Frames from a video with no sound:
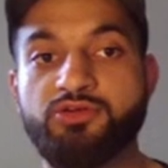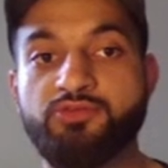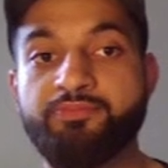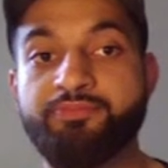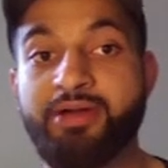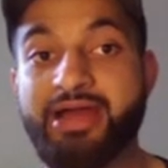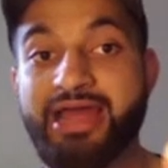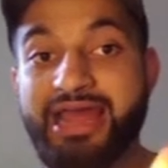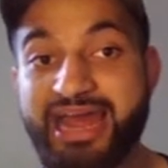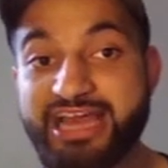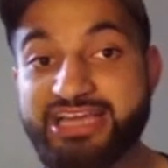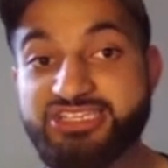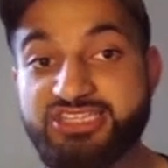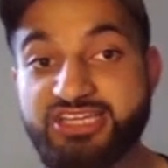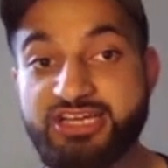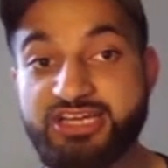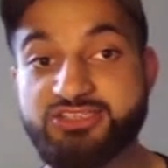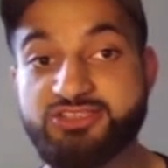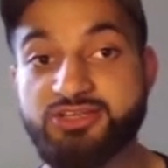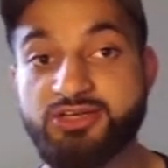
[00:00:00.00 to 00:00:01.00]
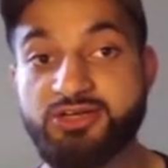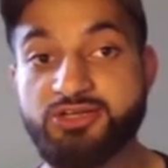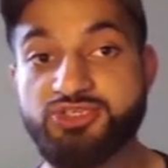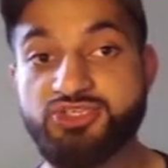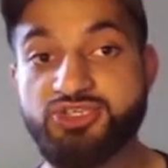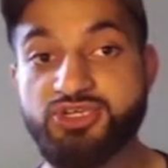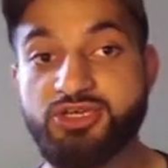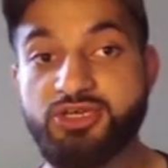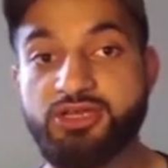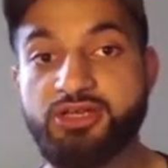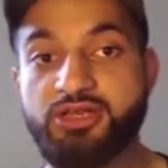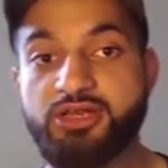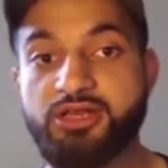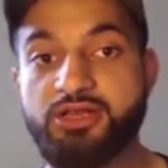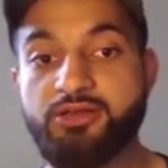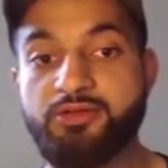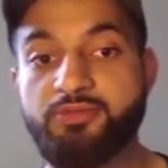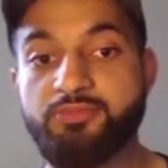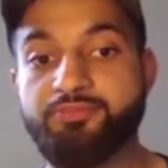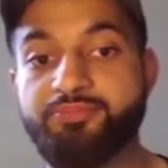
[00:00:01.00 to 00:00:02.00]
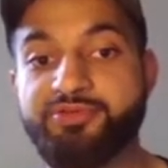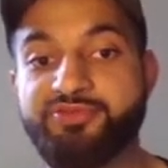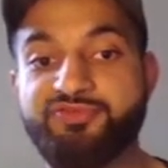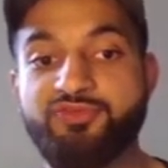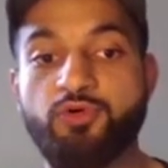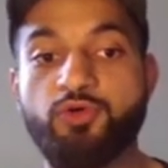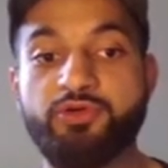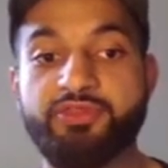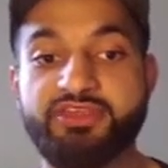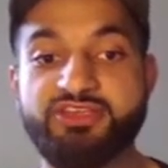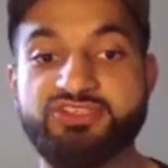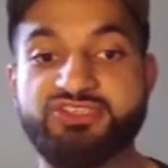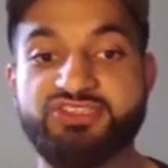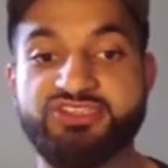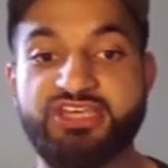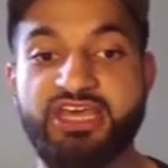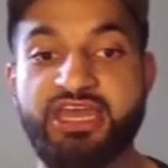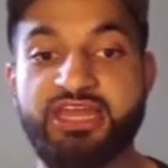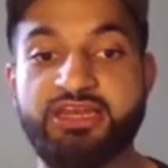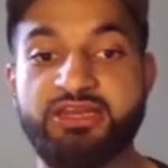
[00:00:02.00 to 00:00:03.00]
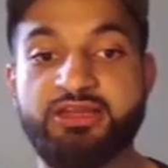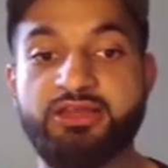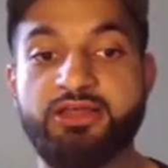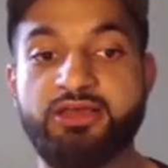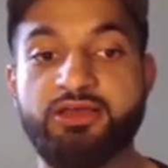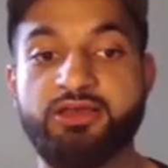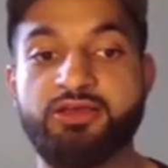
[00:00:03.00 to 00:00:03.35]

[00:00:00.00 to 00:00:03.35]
by hashtag search before there's ten